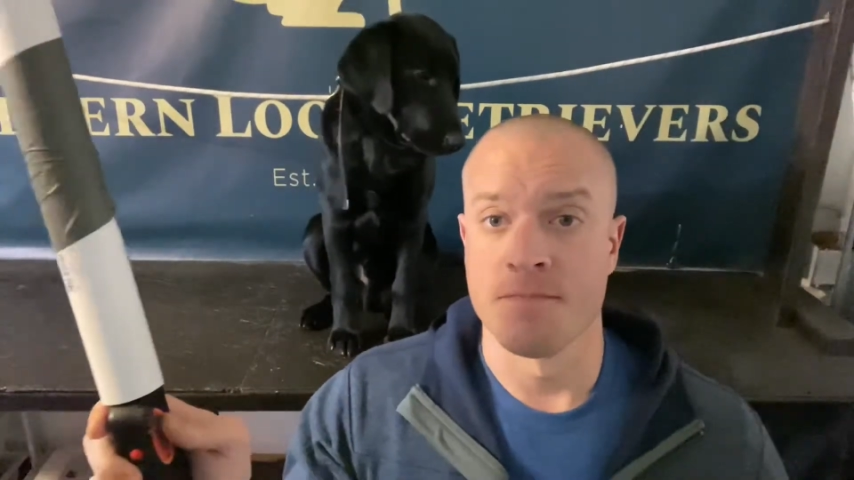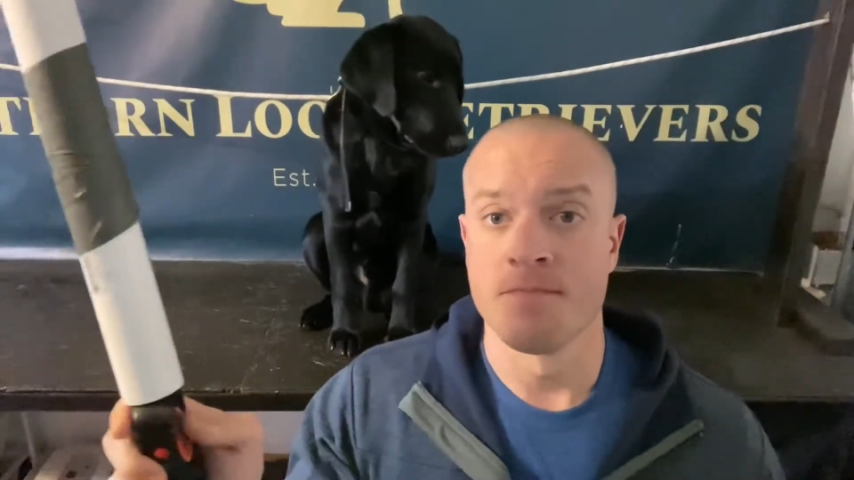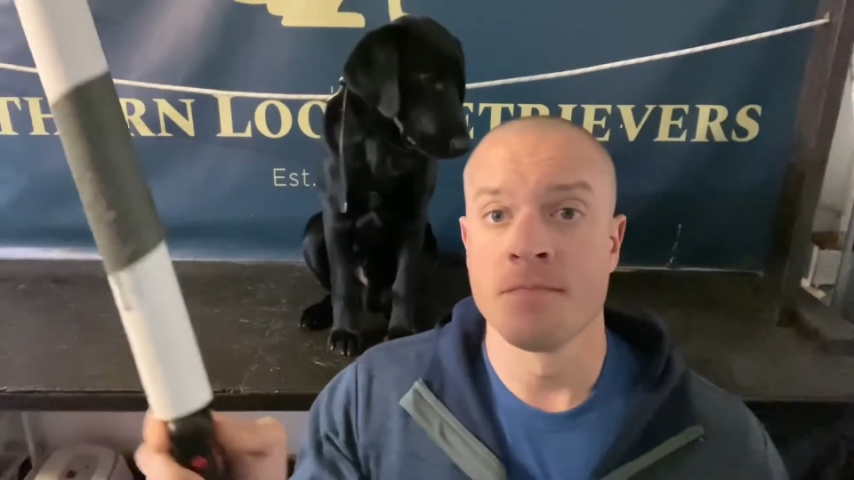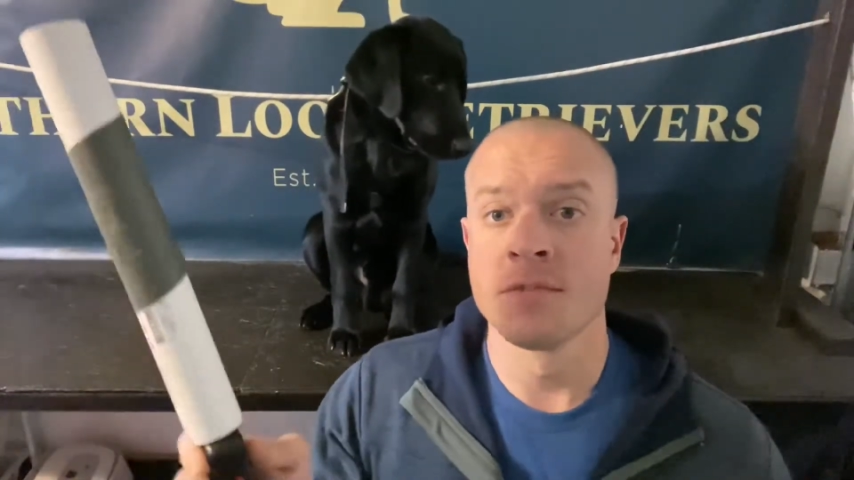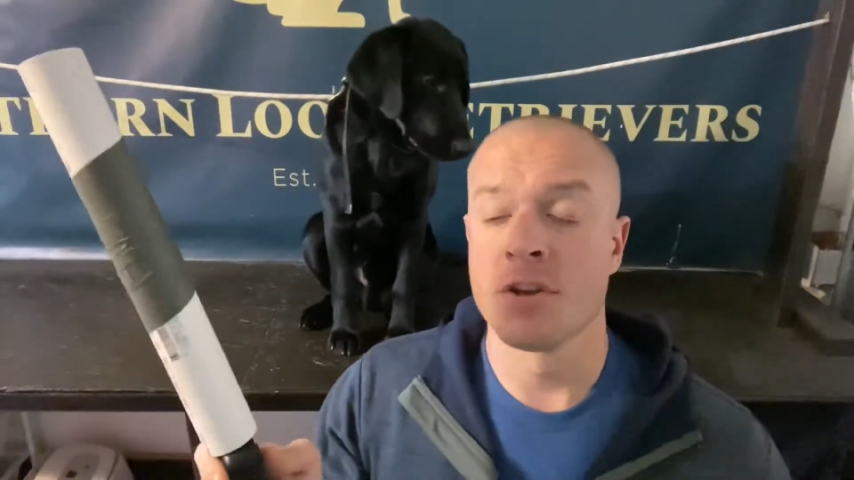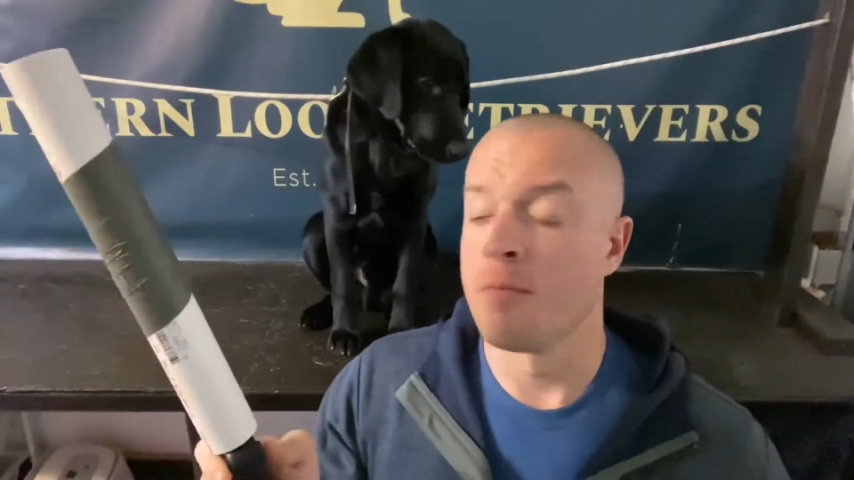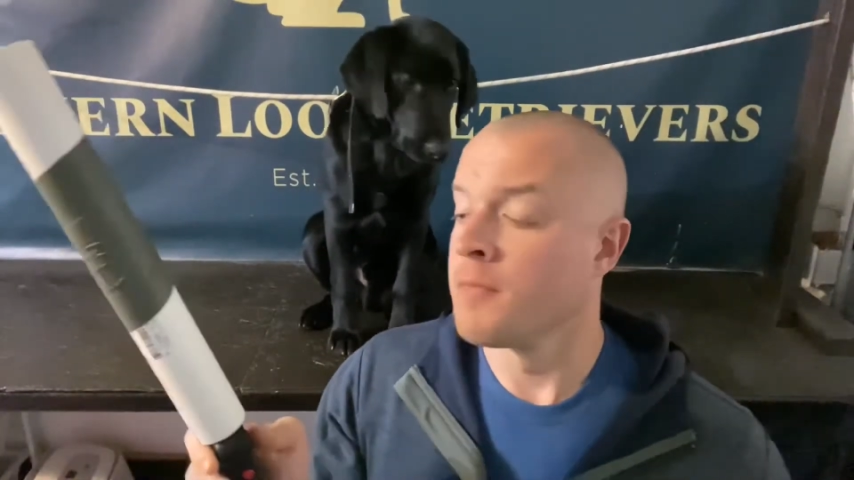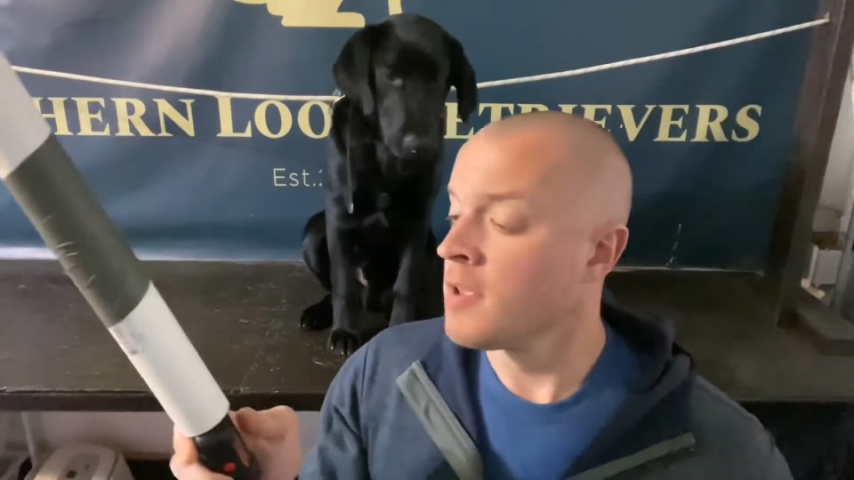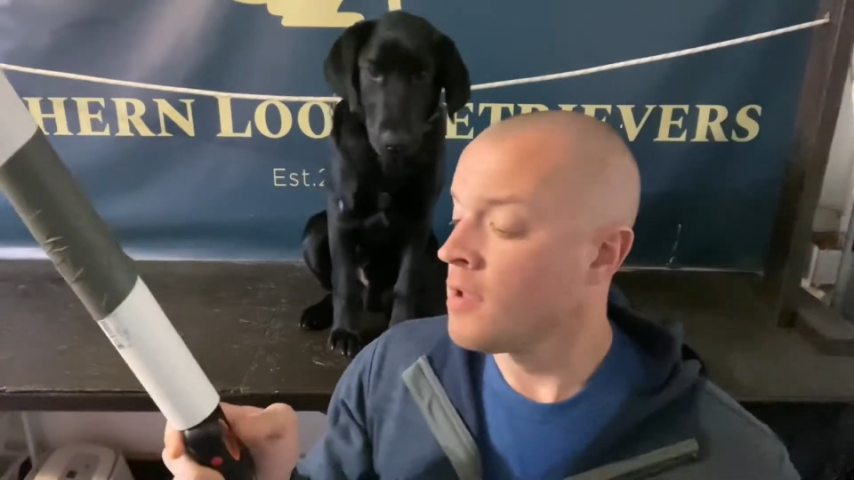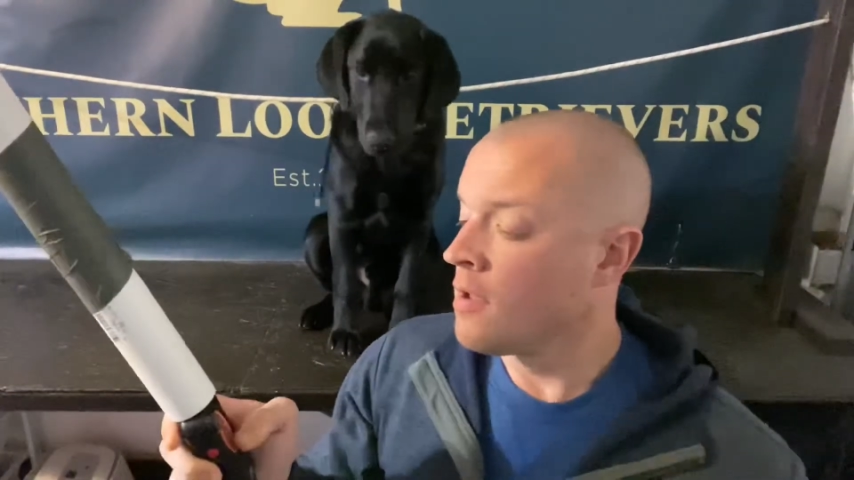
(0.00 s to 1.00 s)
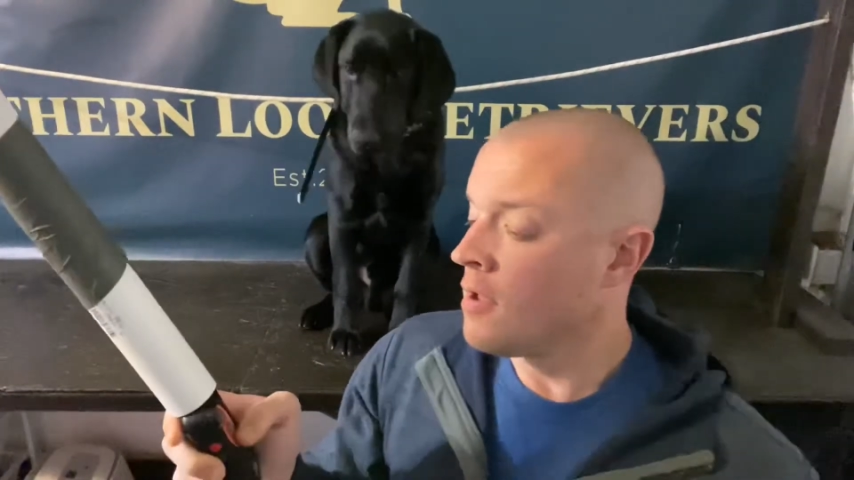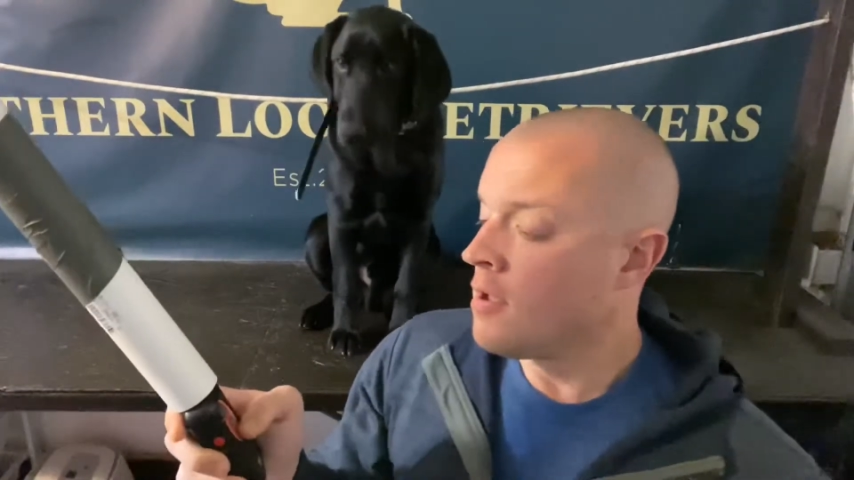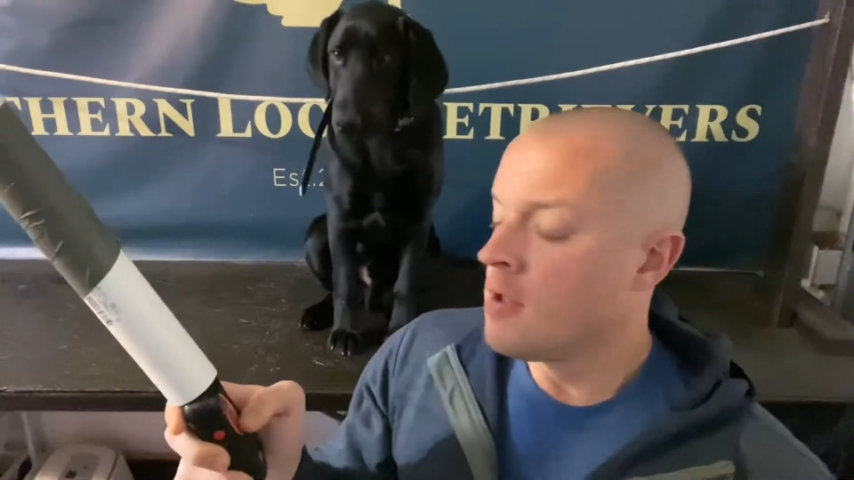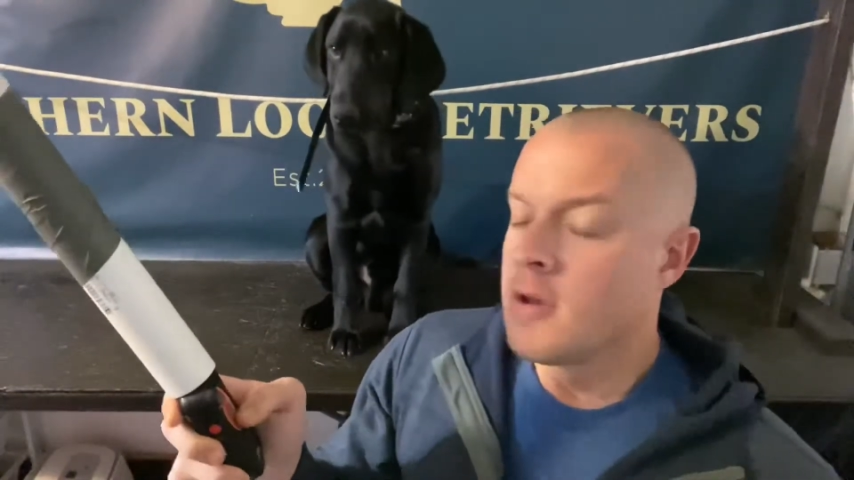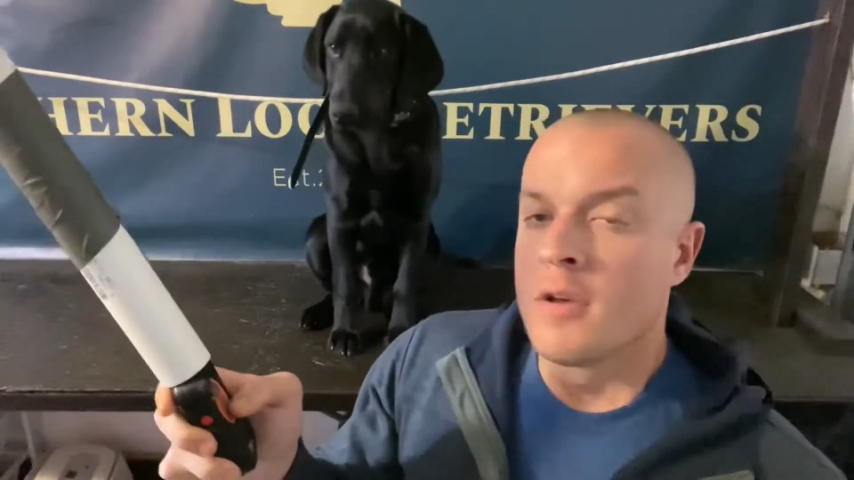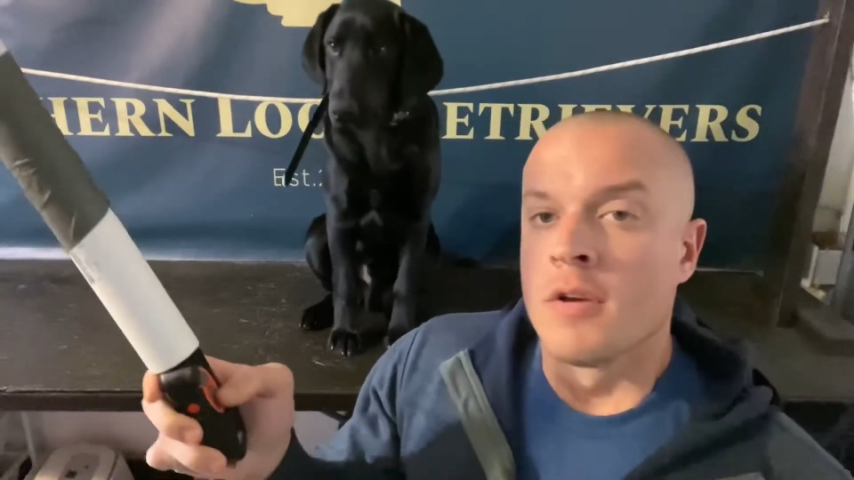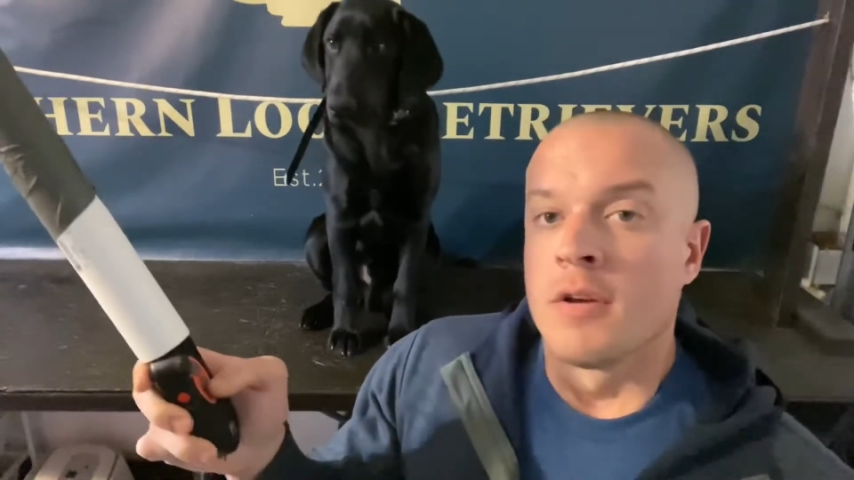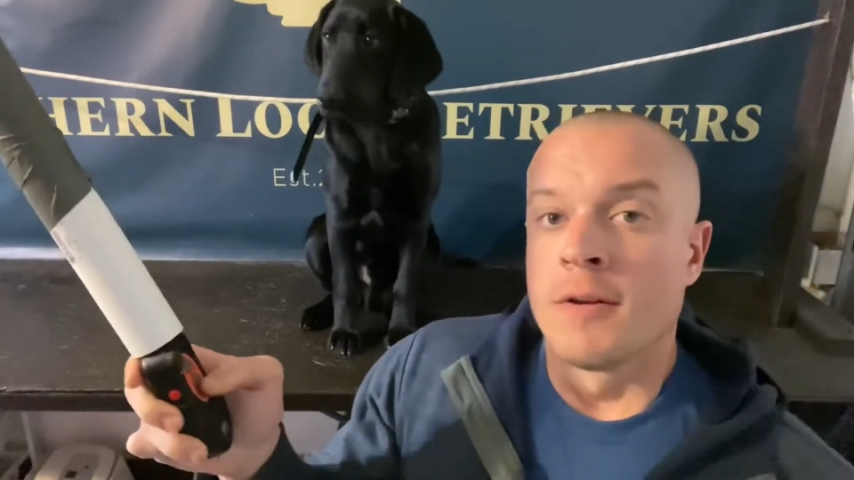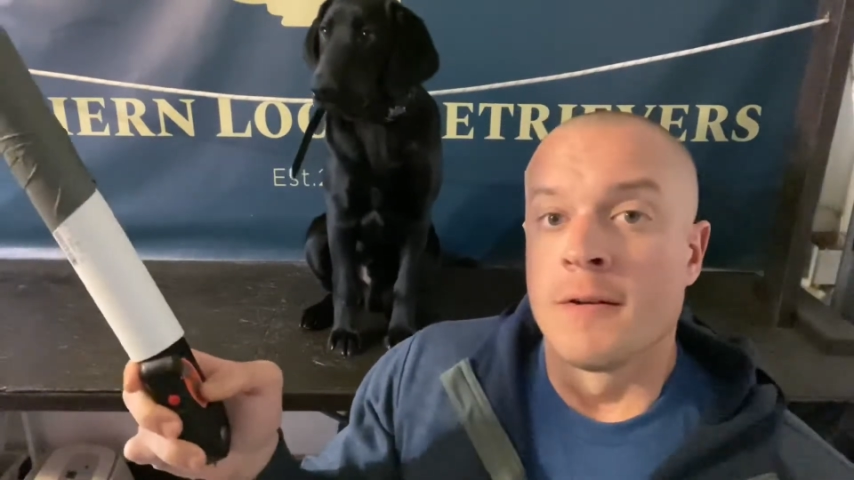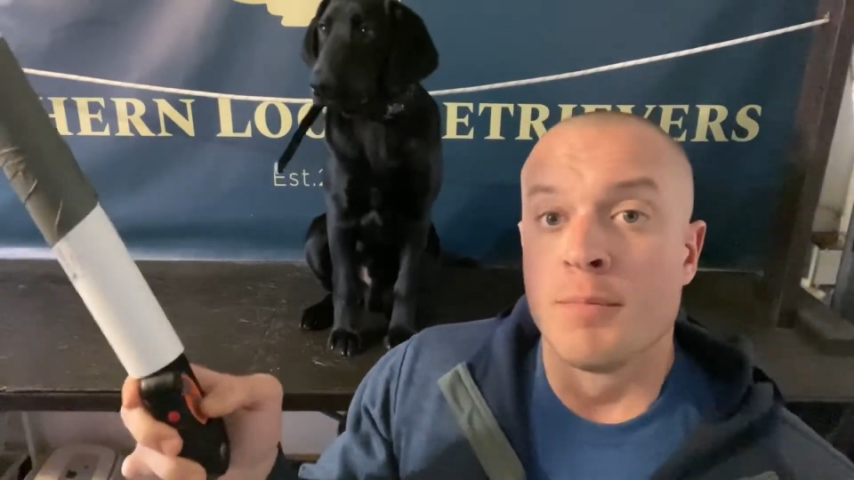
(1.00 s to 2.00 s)
So,
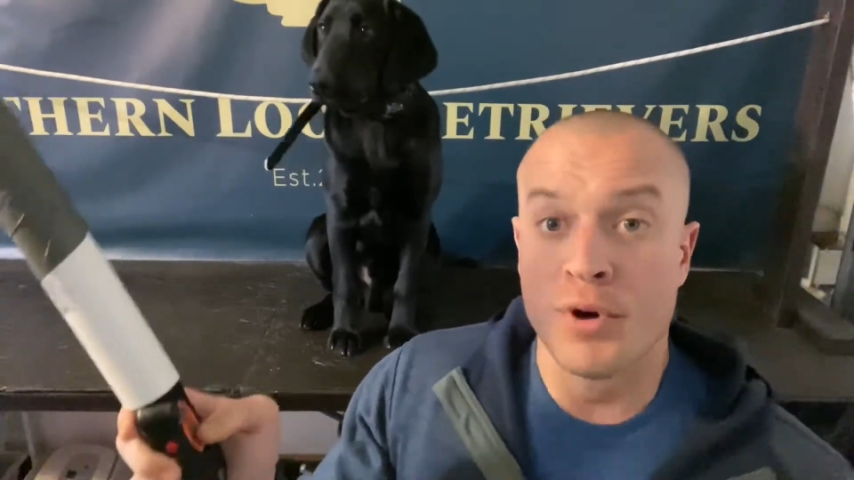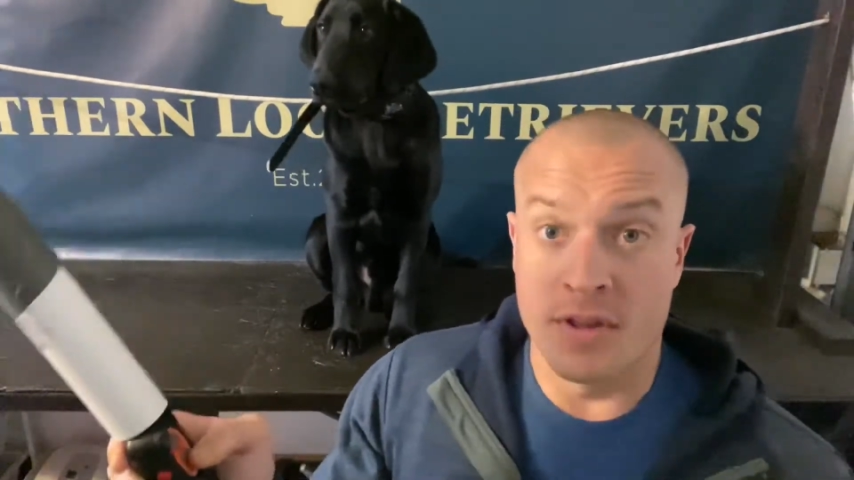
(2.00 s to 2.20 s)
put it